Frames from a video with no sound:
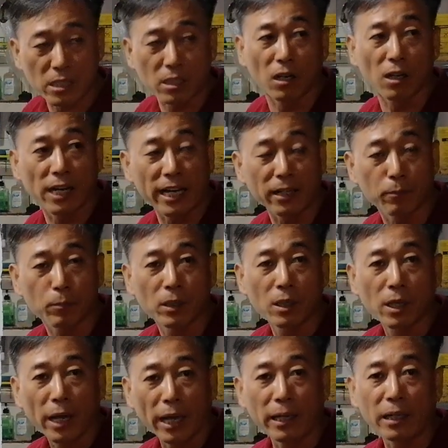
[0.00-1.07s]
physical life,
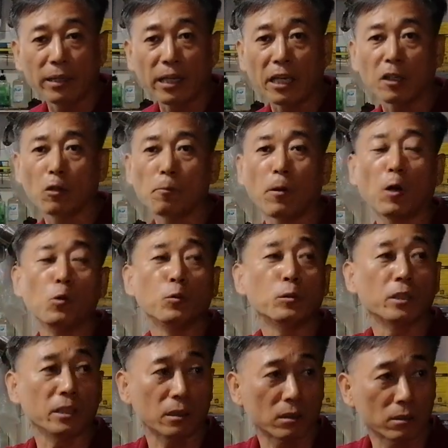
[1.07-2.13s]
and then they are
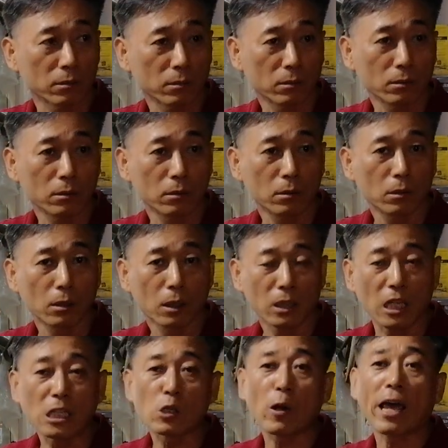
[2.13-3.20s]
polluted.
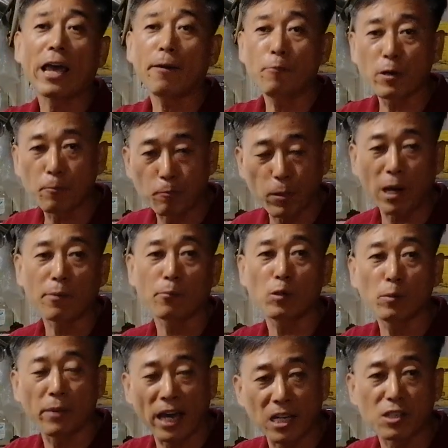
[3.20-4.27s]
That's why every
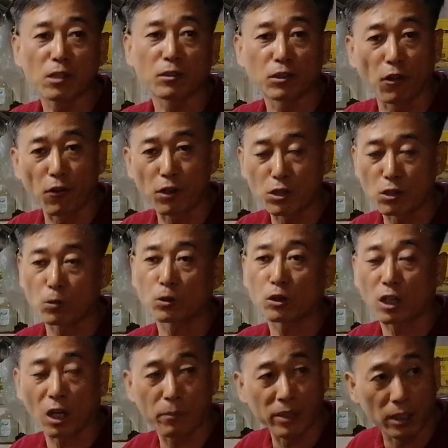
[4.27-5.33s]
problem as the
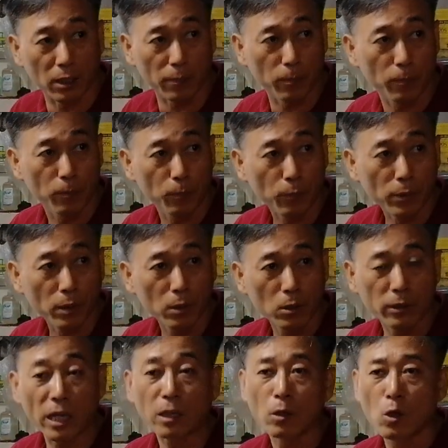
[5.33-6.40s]
result coming up.
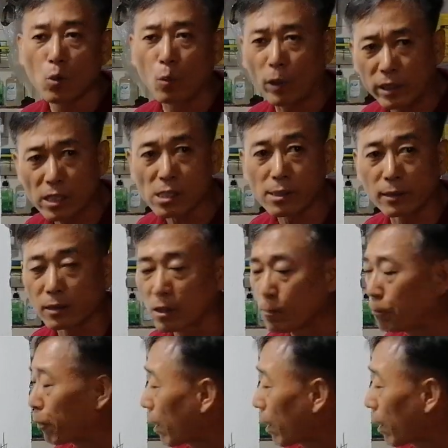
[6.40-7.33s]
Then what is the